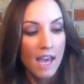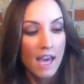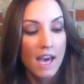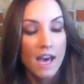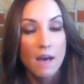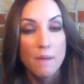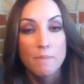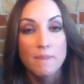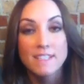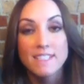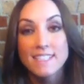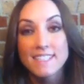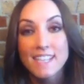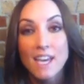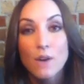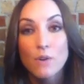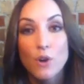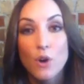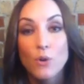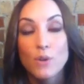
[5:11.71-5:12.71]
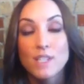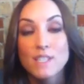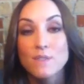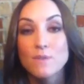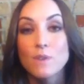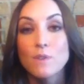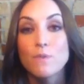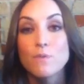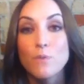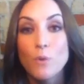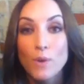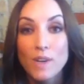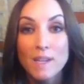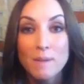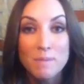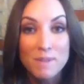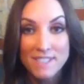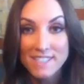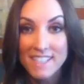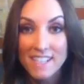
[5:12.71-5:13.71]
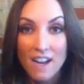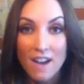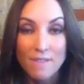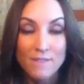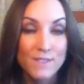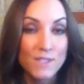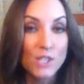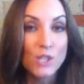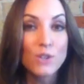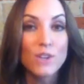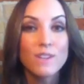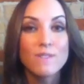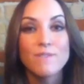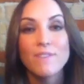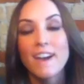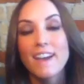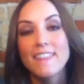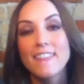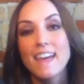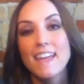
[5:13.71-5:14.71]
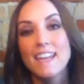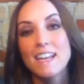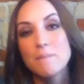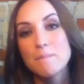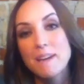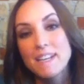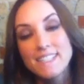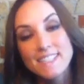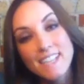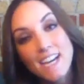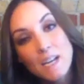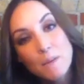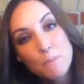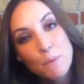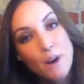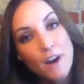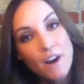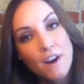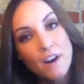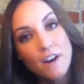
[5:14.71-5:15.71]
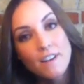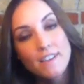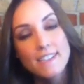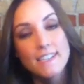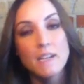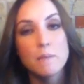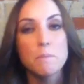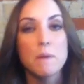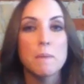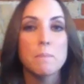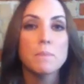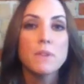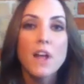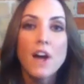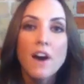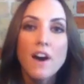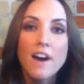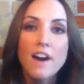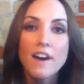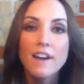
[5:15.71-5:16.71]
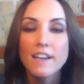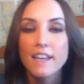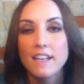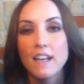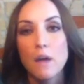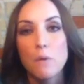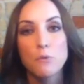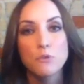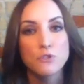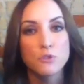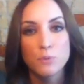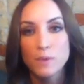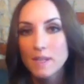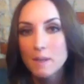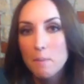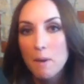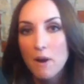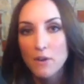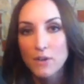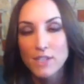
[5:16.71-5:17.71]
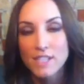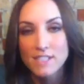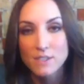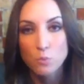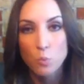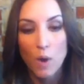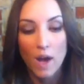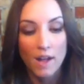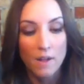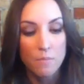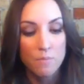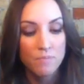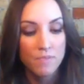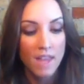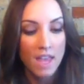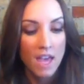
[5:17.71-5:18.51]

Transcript: The discount code is for 40% off, so you can find that in my sidebar and on my blog, and I will tweet about it as well.